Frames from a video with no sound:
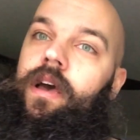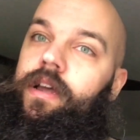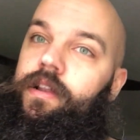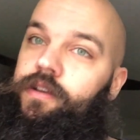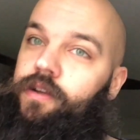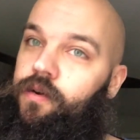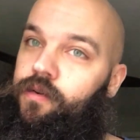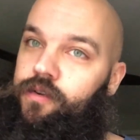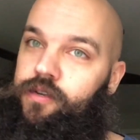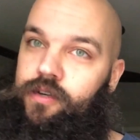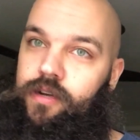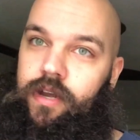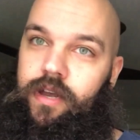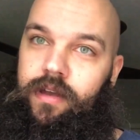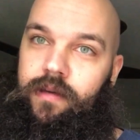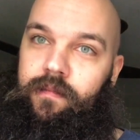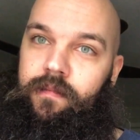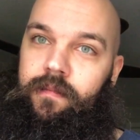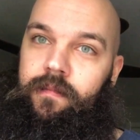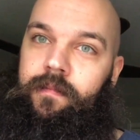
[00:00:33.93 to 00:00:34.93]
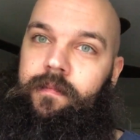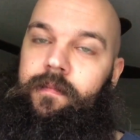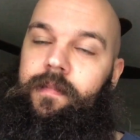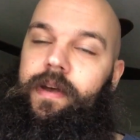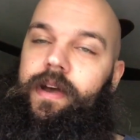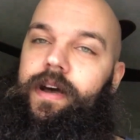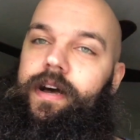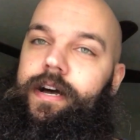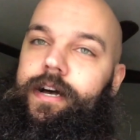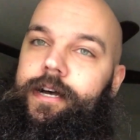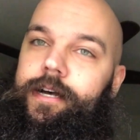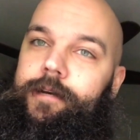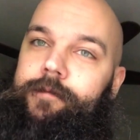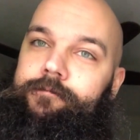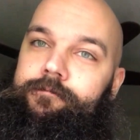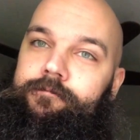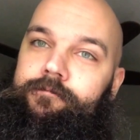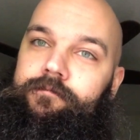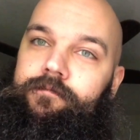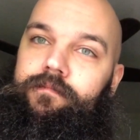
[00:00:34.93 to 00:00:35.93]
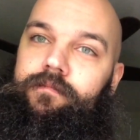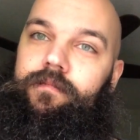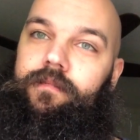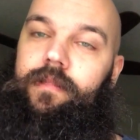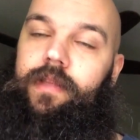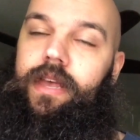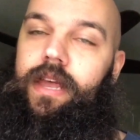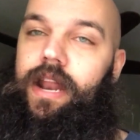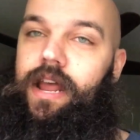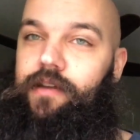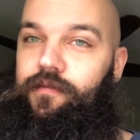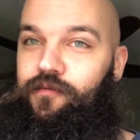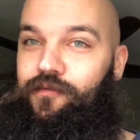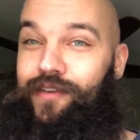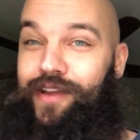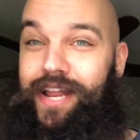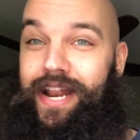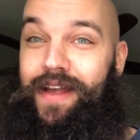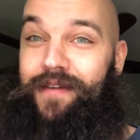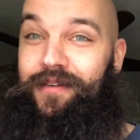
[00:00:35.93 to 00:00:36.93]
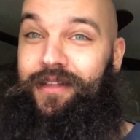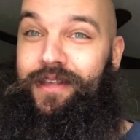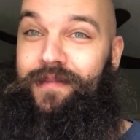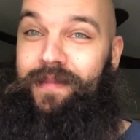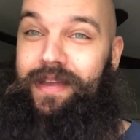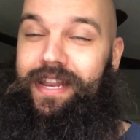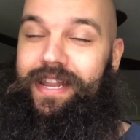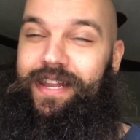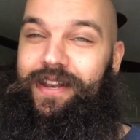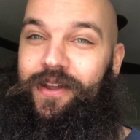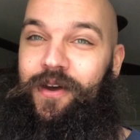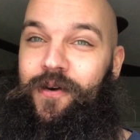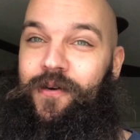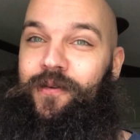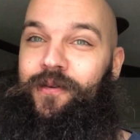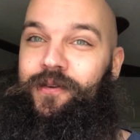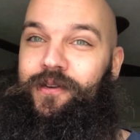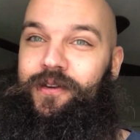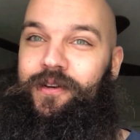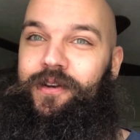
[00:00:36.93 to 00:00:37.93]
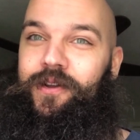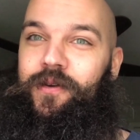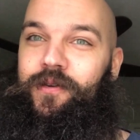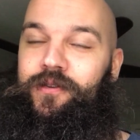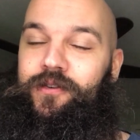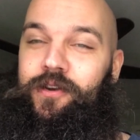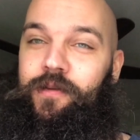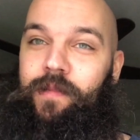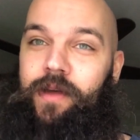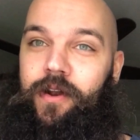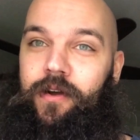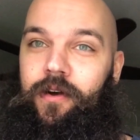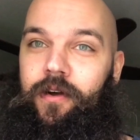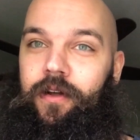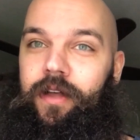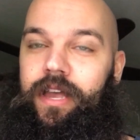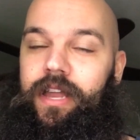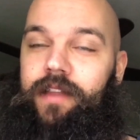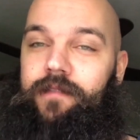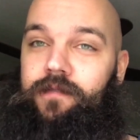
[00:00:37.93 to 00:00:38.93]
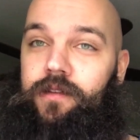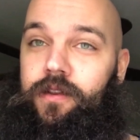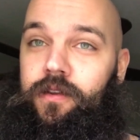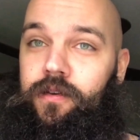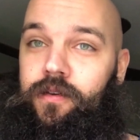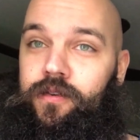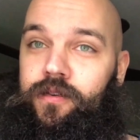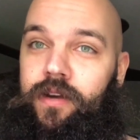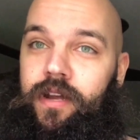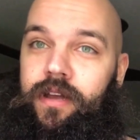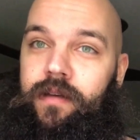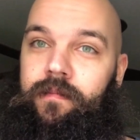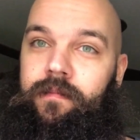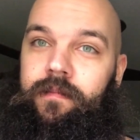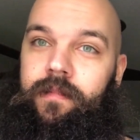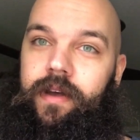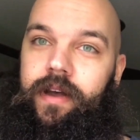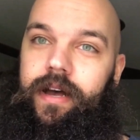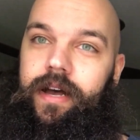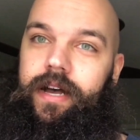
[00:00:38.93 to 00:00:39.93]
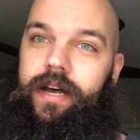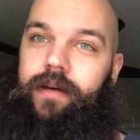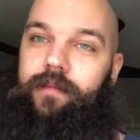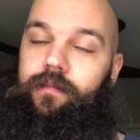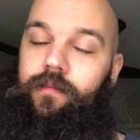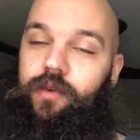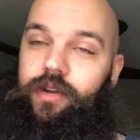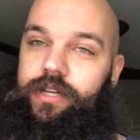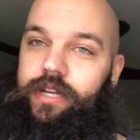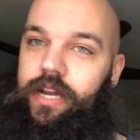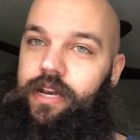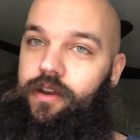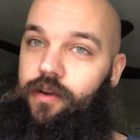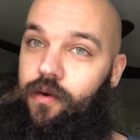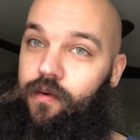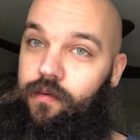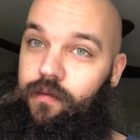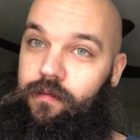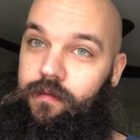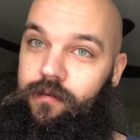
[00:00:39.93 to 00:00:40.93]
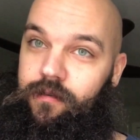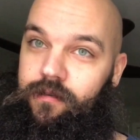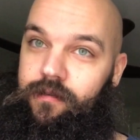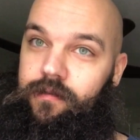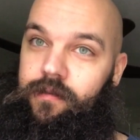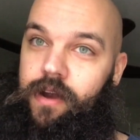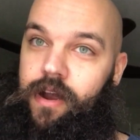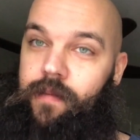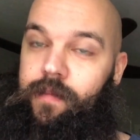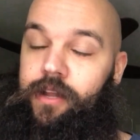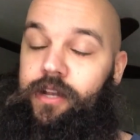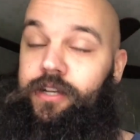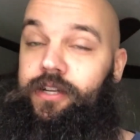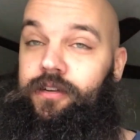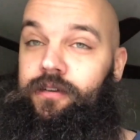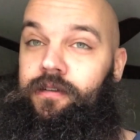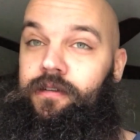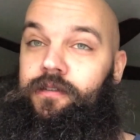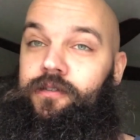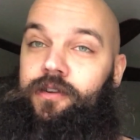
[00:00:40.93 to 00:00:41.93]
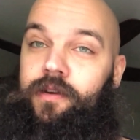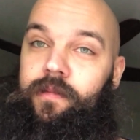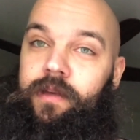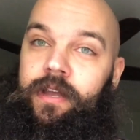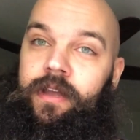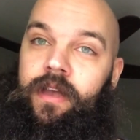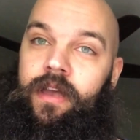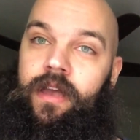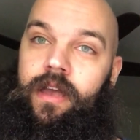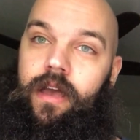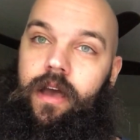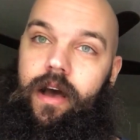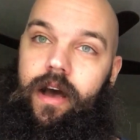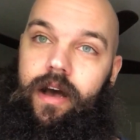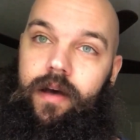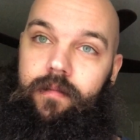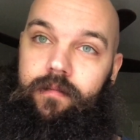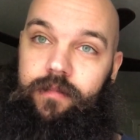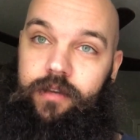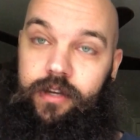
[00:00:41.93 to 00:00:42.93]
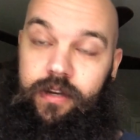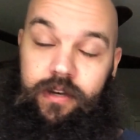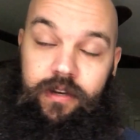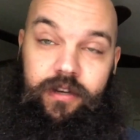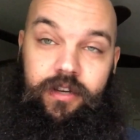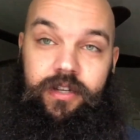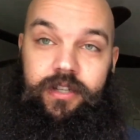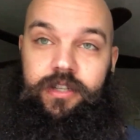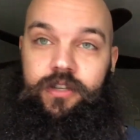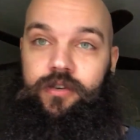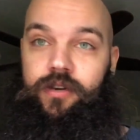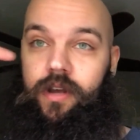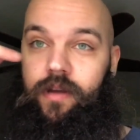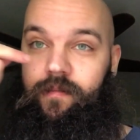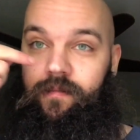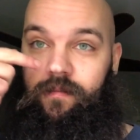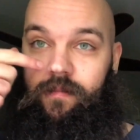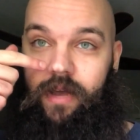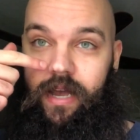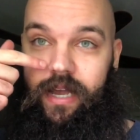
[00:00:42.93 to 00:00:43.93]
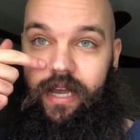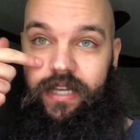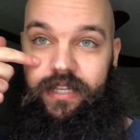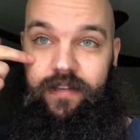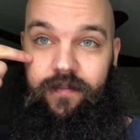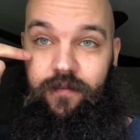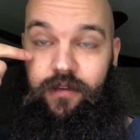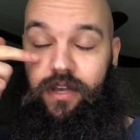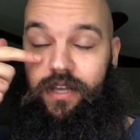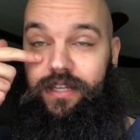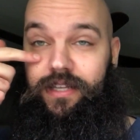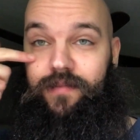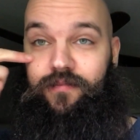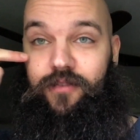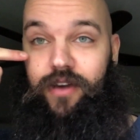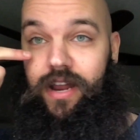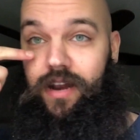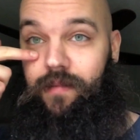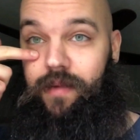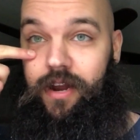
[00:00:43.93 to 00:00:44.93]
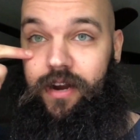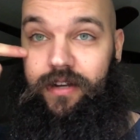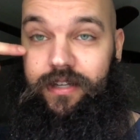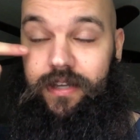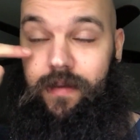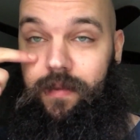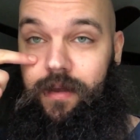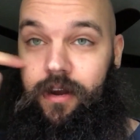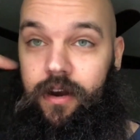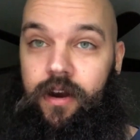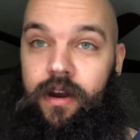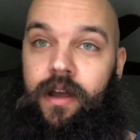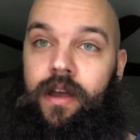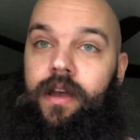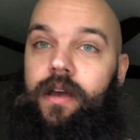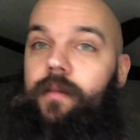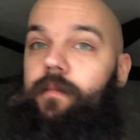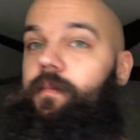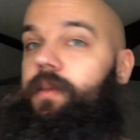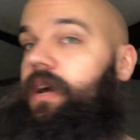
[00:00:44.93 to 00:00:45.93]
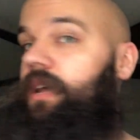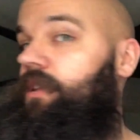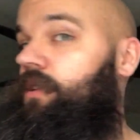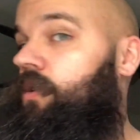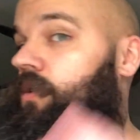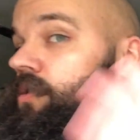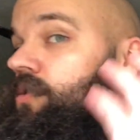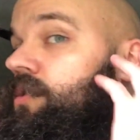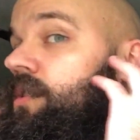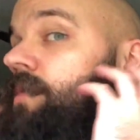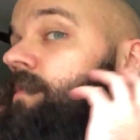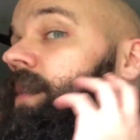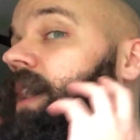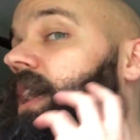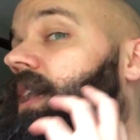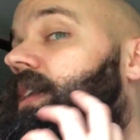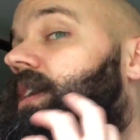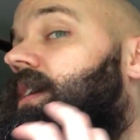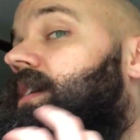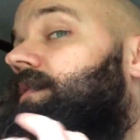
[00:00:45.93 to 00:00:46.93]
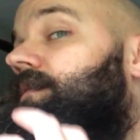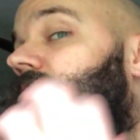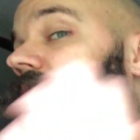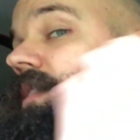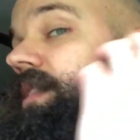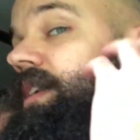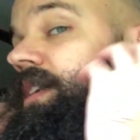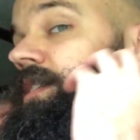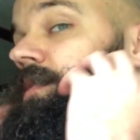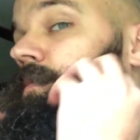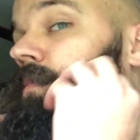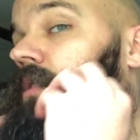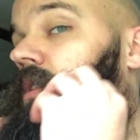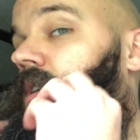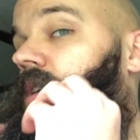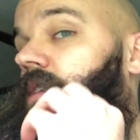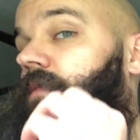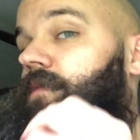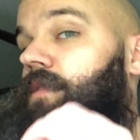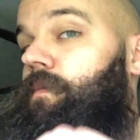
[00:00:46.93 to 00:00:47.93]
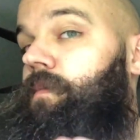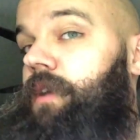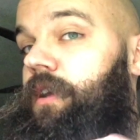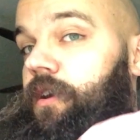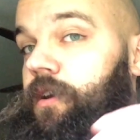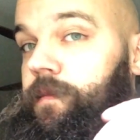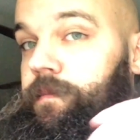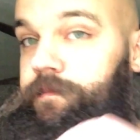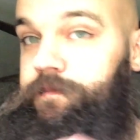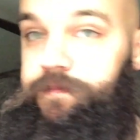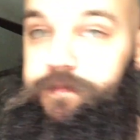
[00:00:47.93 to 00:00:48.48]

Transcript: don't trim, and I really mean it. Don't trim at all. And if you do trim, which I don't recommend trimming, just trim, I guess, if you get some random hairs up here, but don't trim any of this part of the beard,